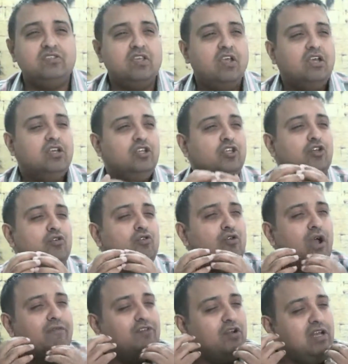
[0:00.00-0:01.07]
is, you
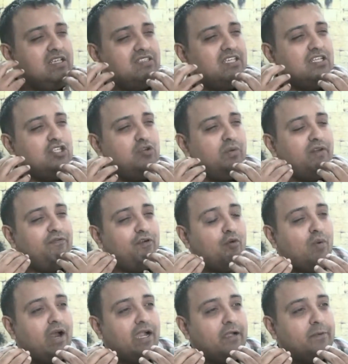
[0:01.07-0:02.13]
have to listen to it
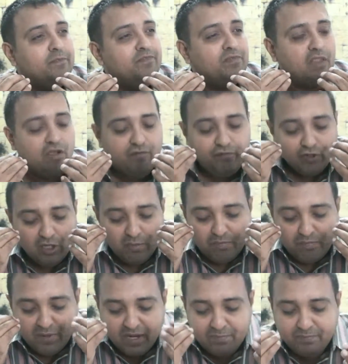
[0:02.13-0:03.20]
for what? For the
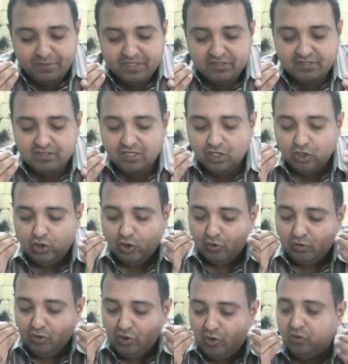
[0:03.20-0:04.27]
purpose
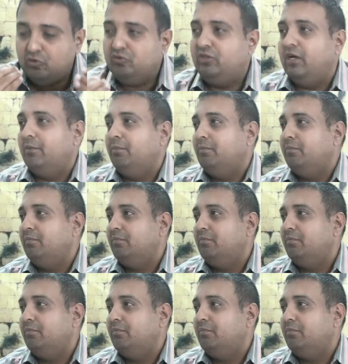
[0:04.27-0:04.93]
to do them.